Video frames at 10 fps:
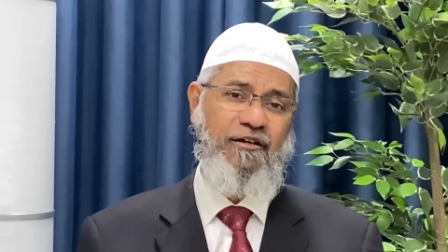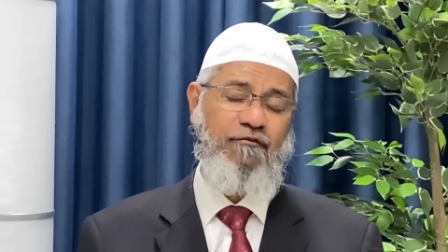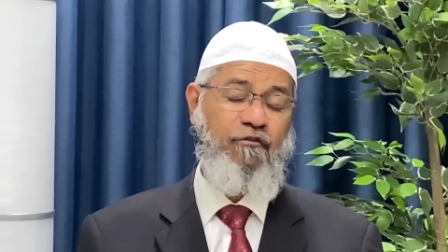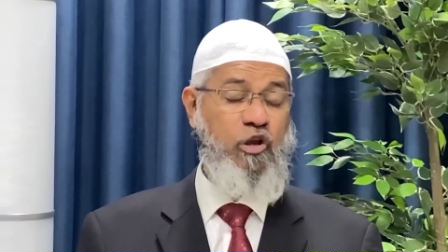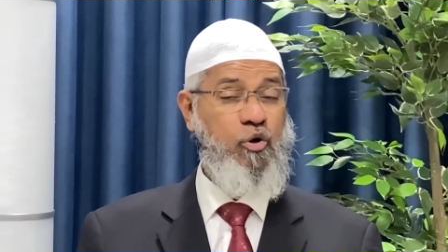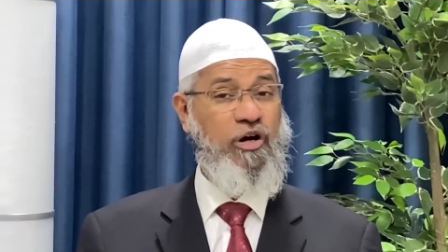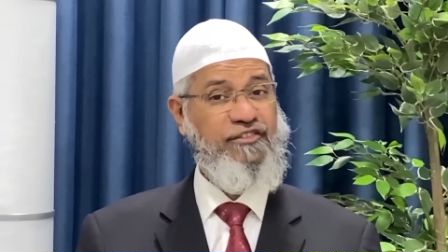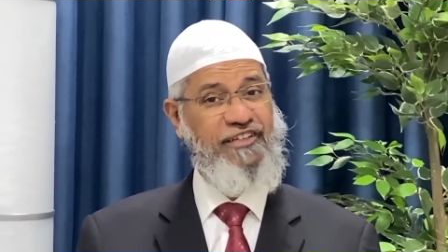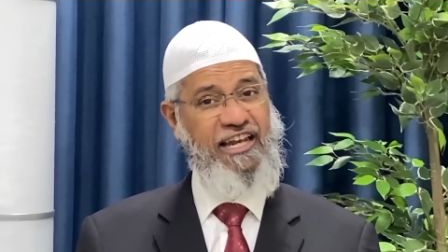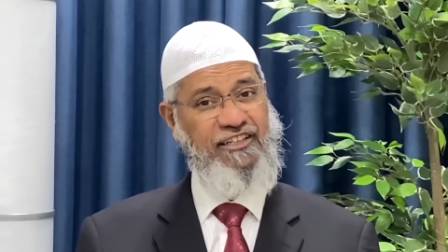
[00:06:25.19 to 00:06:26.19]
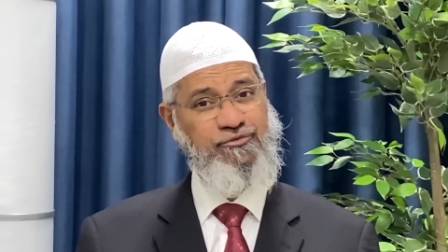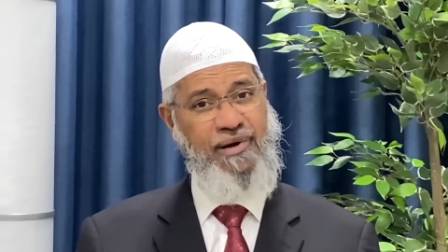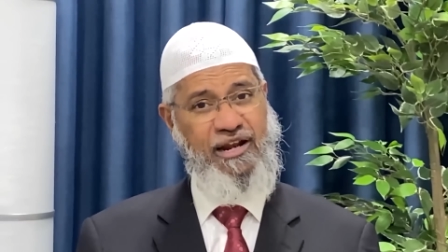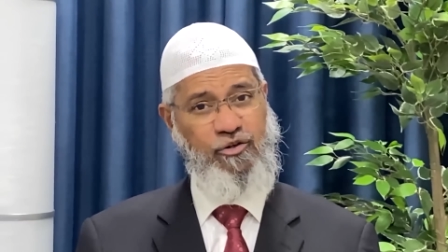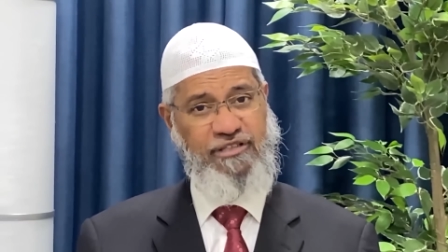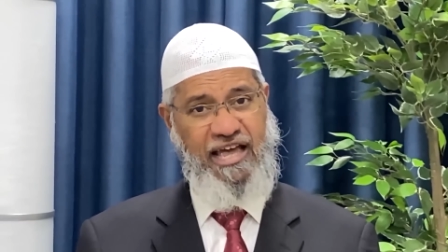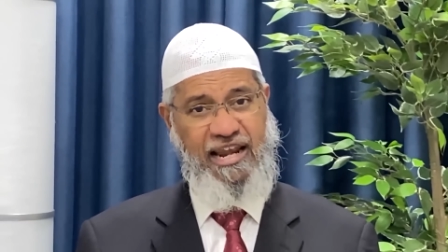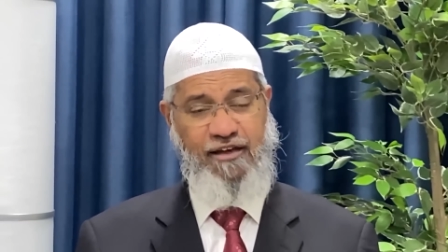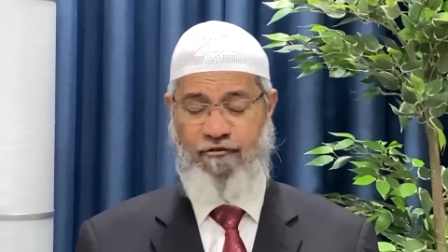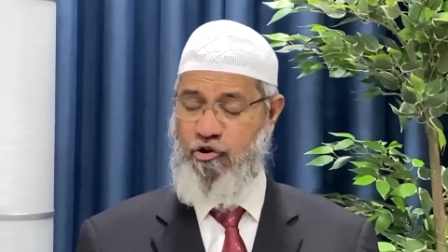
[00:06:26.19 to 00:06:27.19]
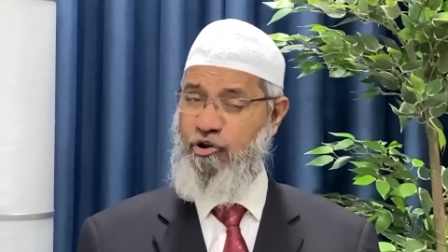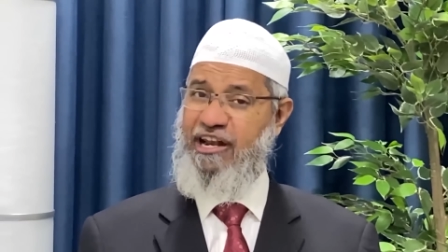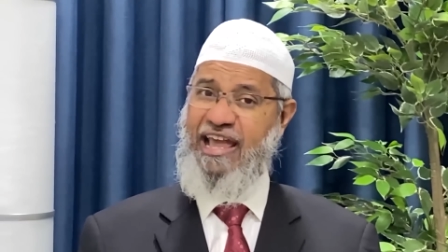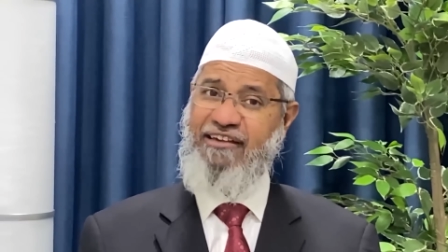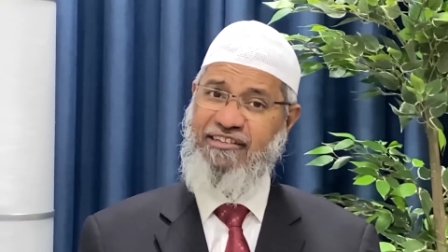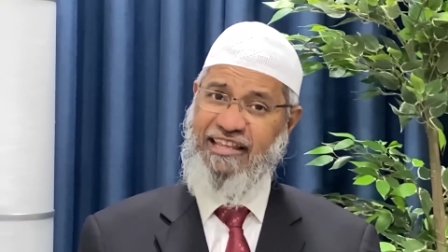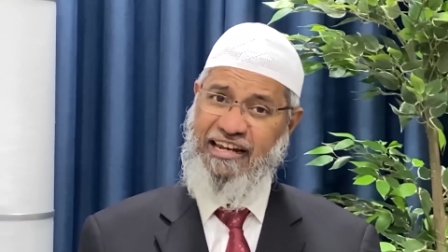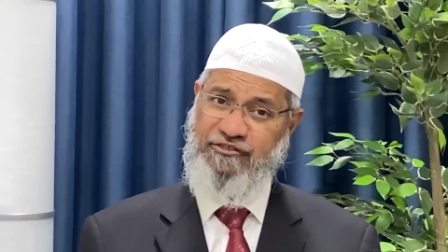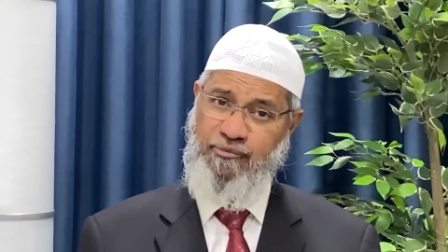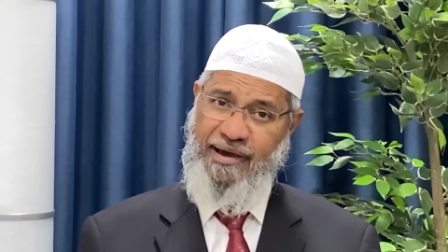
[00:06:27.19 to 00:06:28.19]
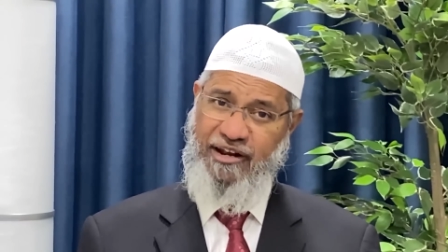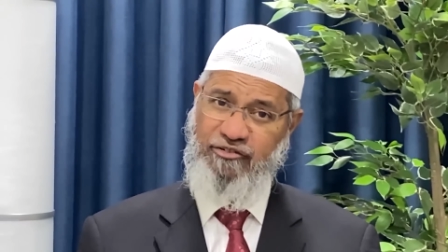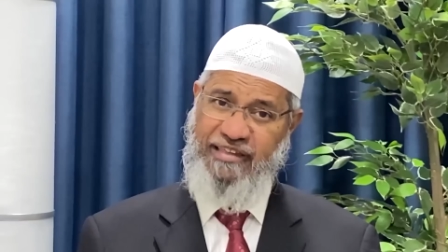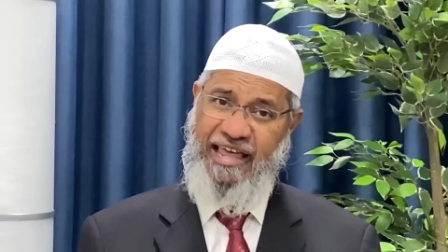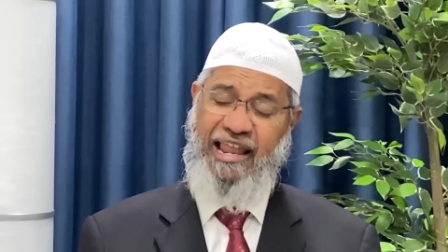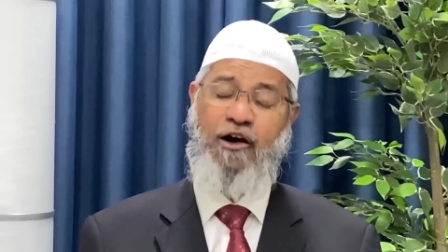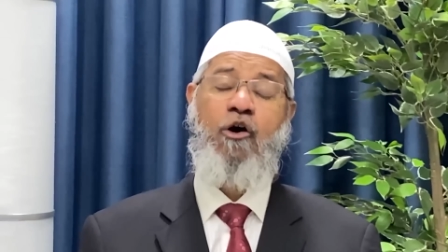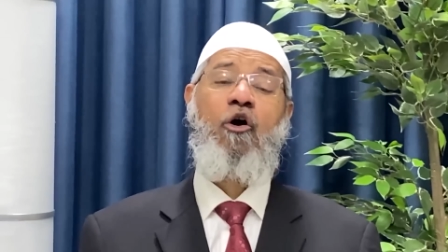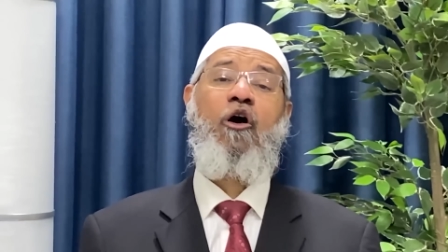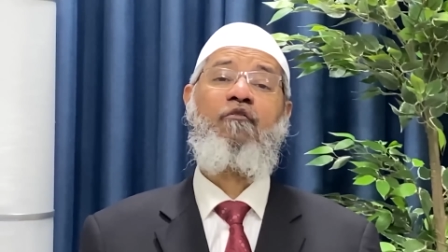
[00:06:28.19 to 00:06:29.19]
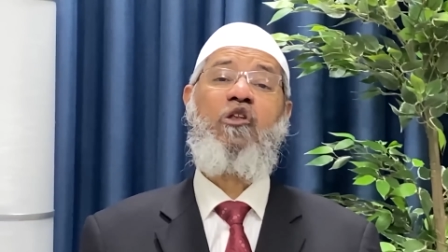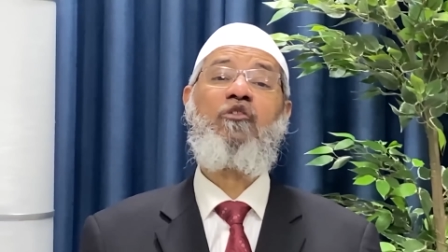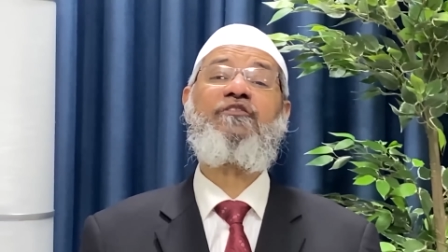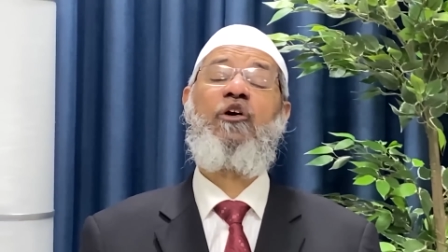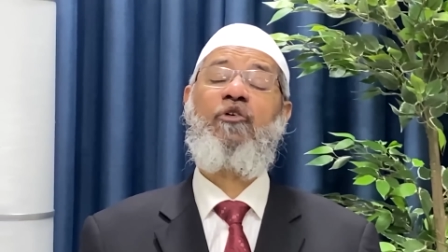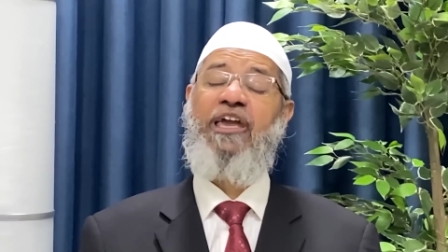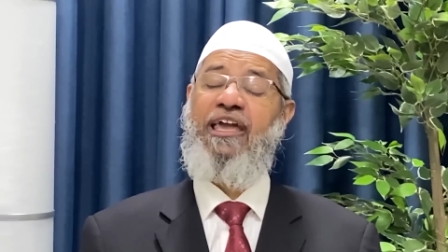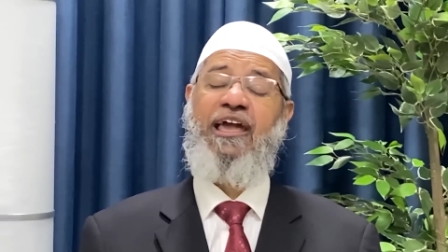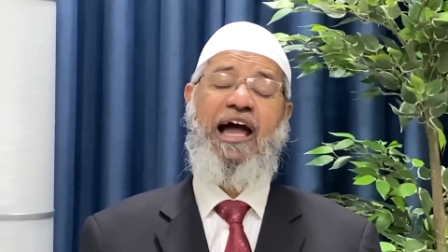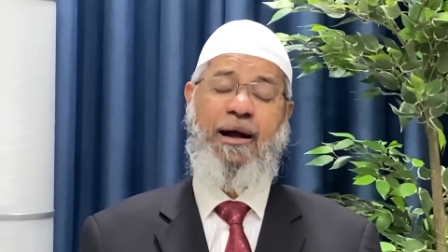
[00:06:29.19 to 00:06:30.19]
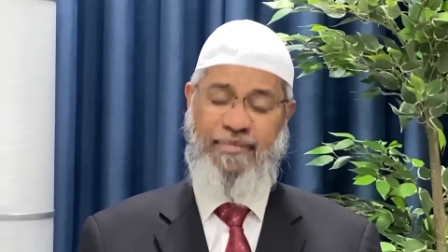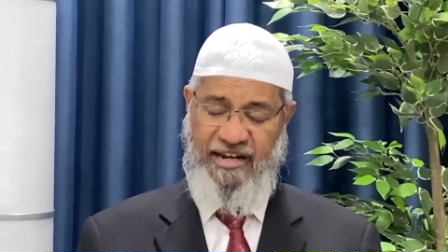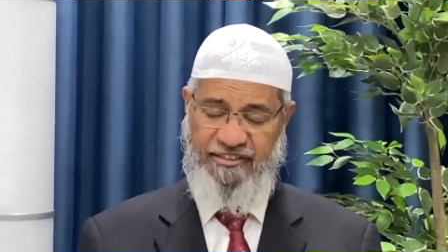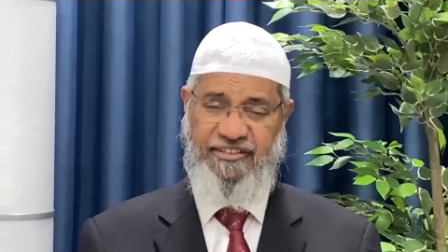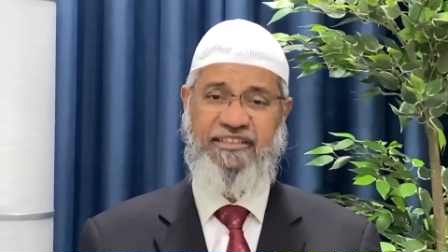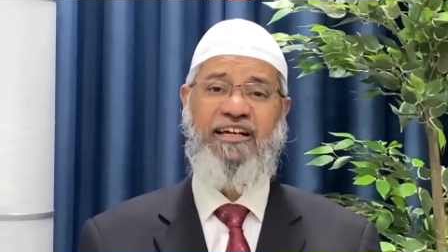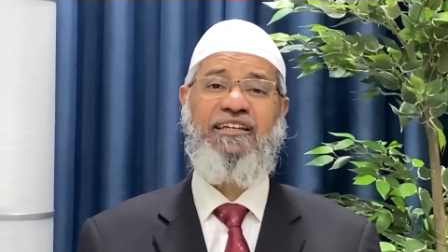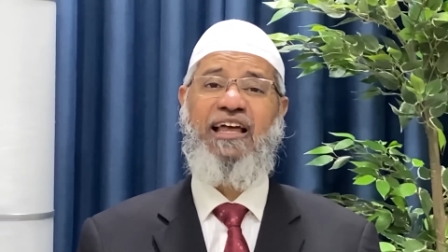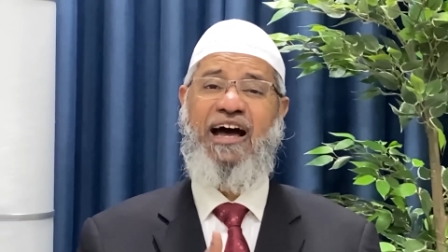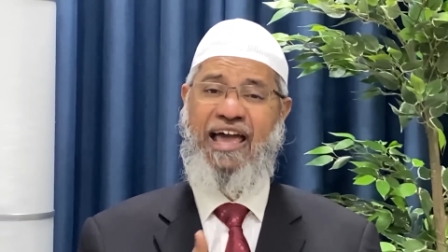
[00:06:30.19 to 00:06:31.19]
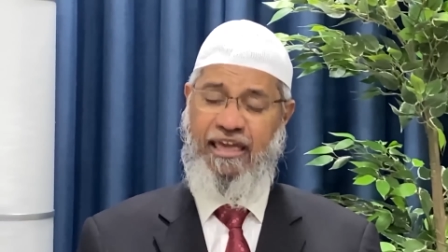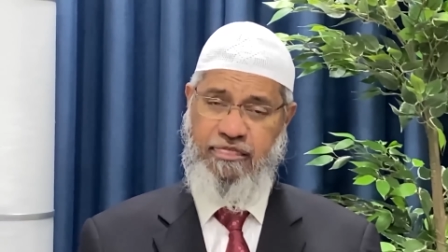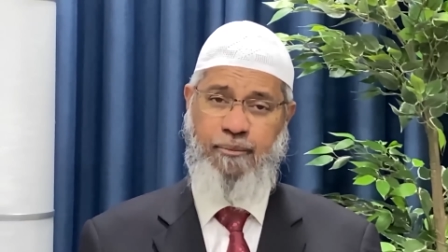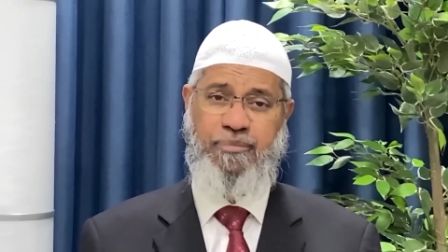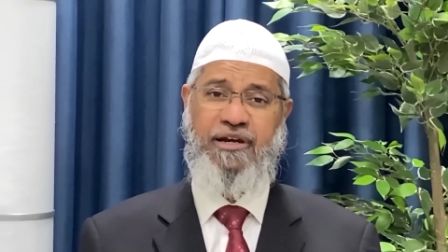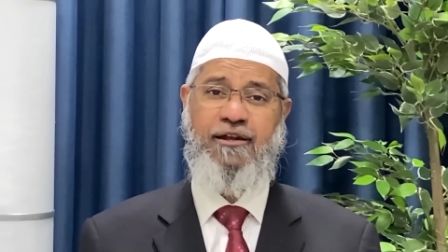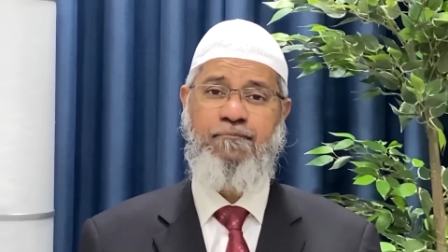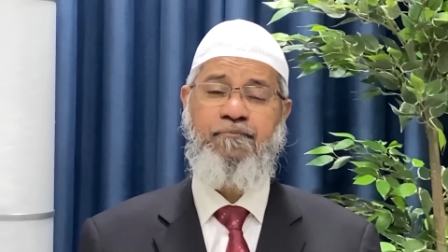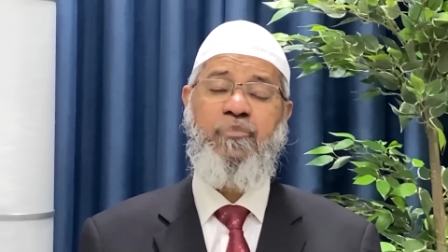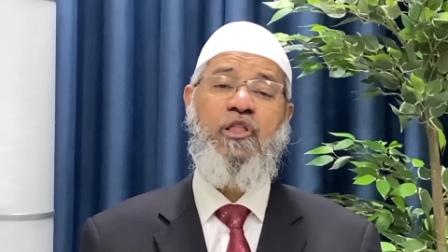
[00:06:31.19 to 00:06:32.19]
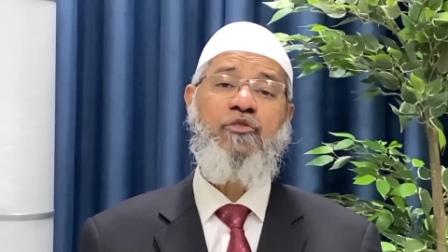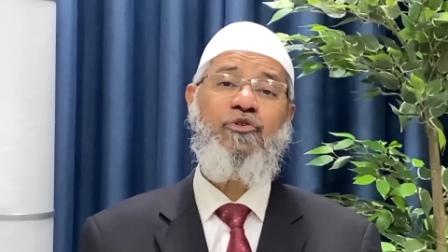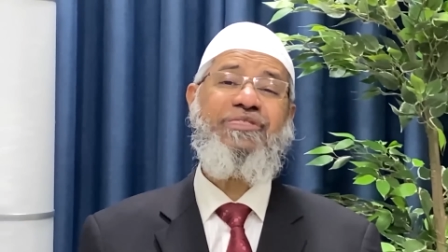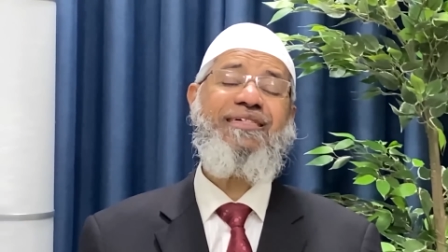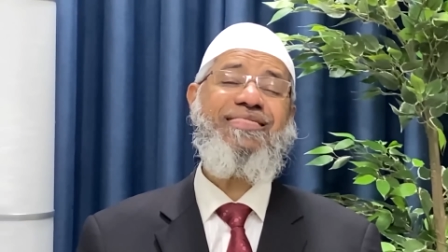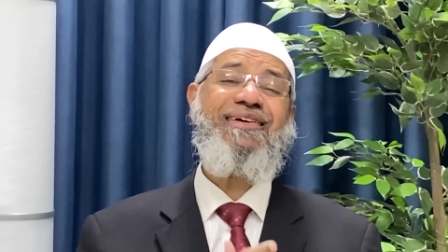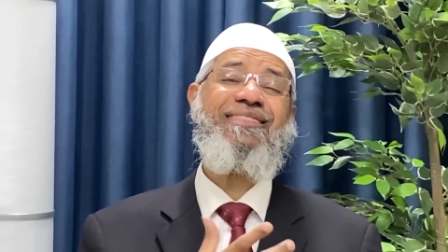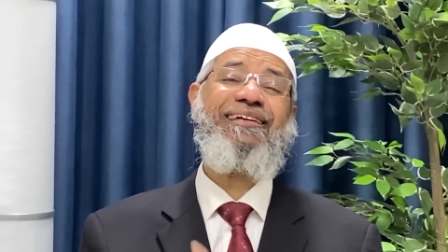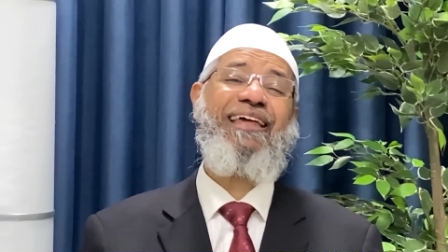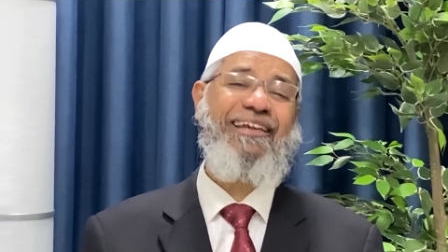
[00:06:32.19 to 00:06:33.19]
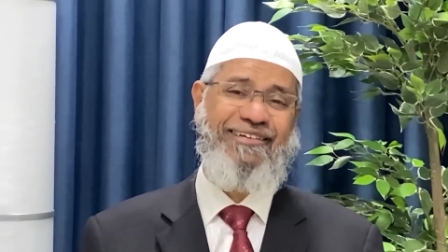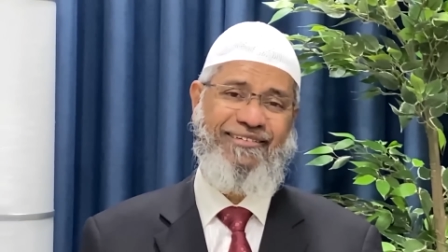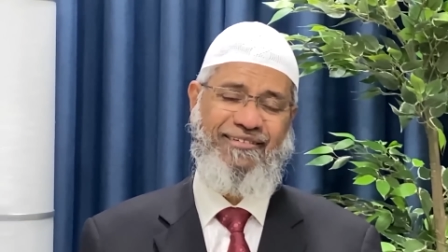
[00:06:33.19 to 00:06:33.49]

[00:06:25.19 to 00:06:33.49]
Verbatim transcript: Will you curse Allah subhanahu wa ta'ala? Will you get angry with Allah subhanahu wa ta'ala? Or will you say, okay, amna saddaqna, I accept it. So this is a test.